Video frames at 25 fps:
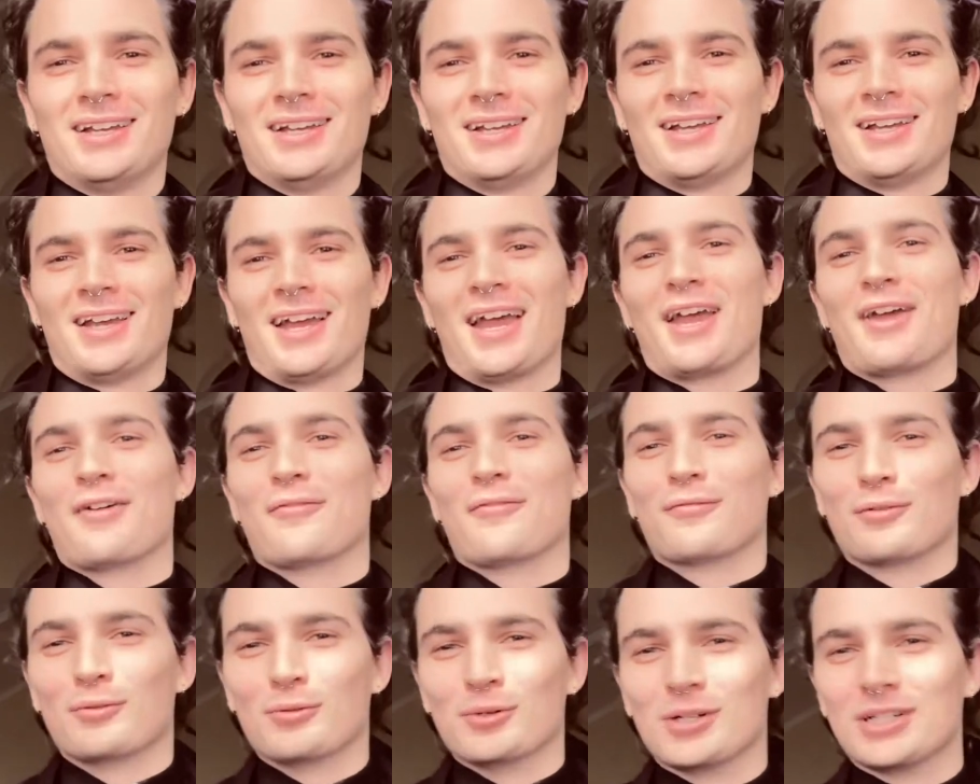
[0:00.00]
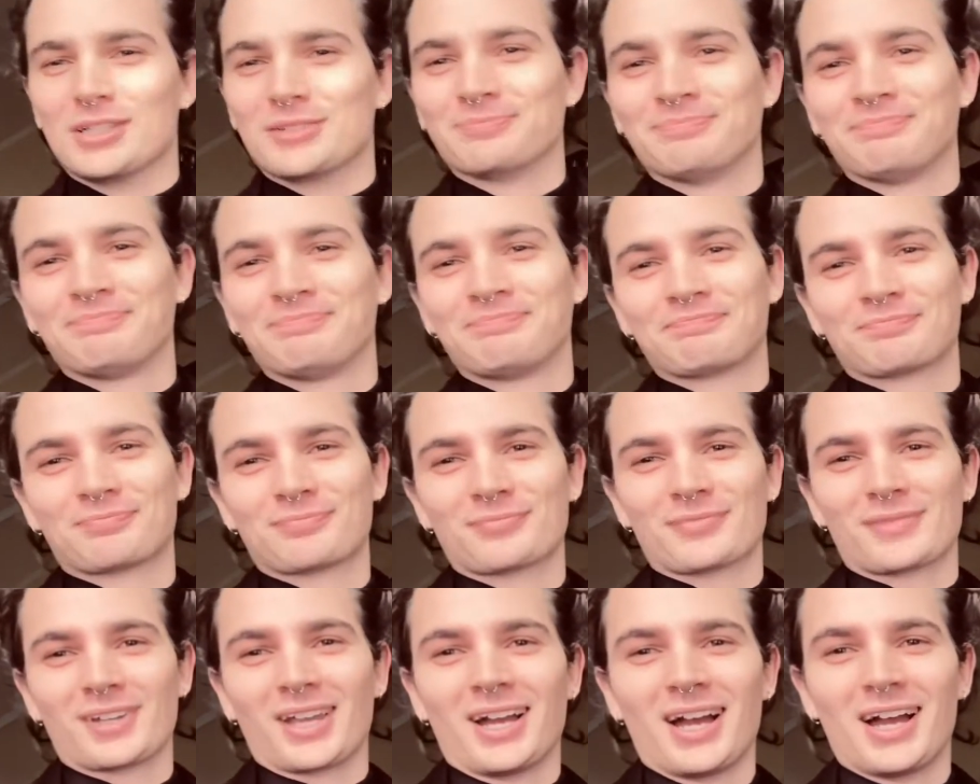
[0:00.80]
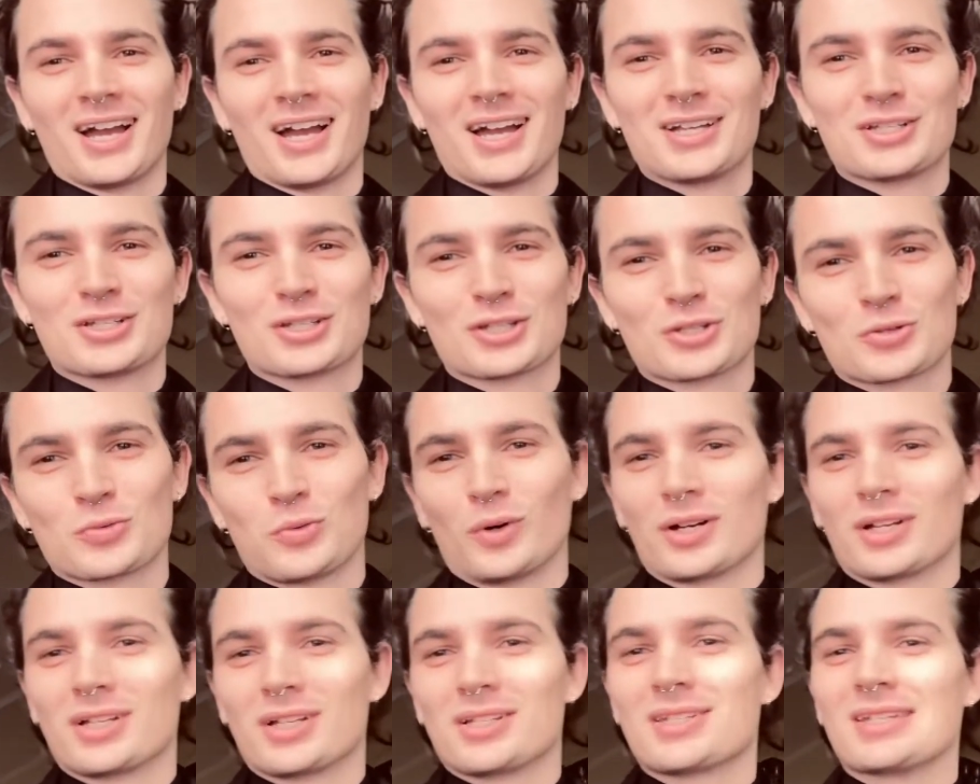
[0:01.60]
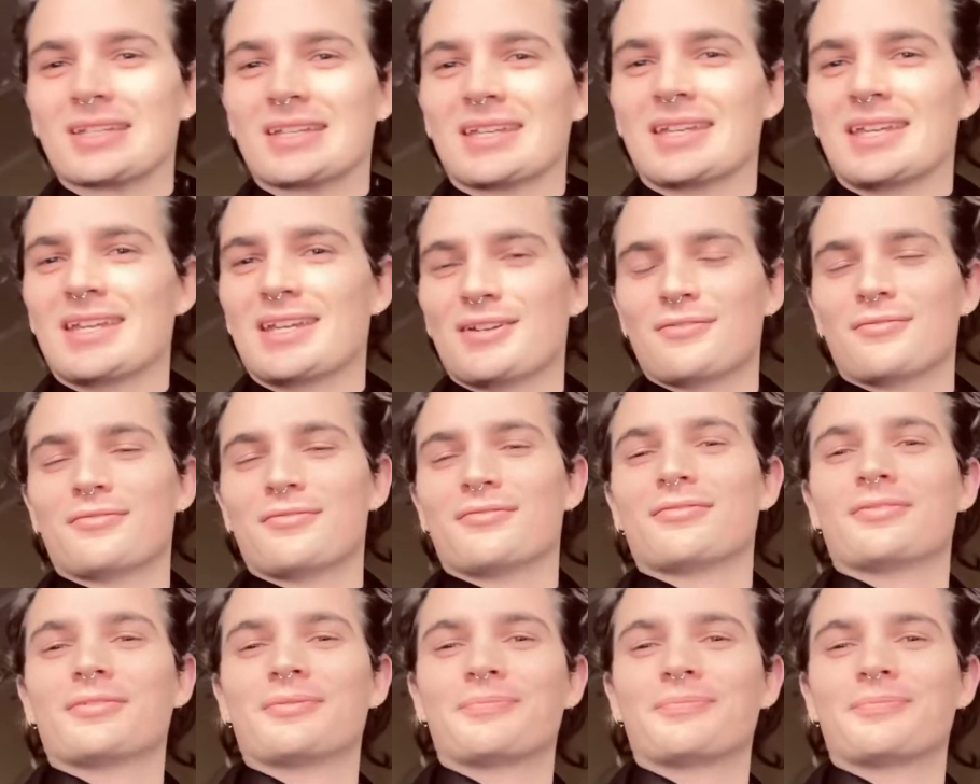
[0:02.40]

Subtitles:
Hey everyone, I just wanted to give